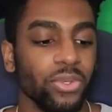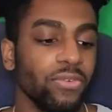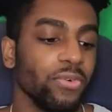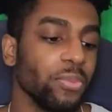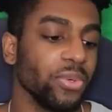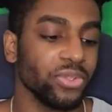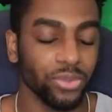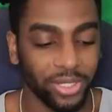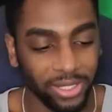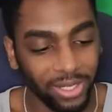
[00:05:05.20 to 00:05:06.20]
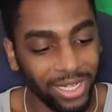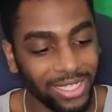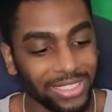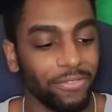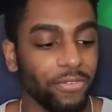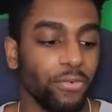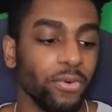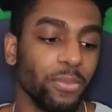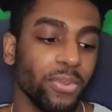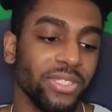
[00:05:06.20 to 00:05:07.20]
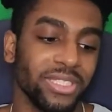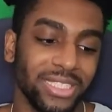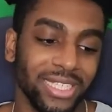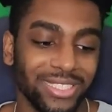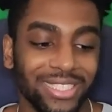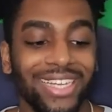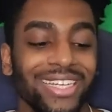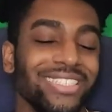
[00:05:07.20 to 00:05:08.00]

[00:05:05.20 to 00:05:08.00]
34.3, 74.6.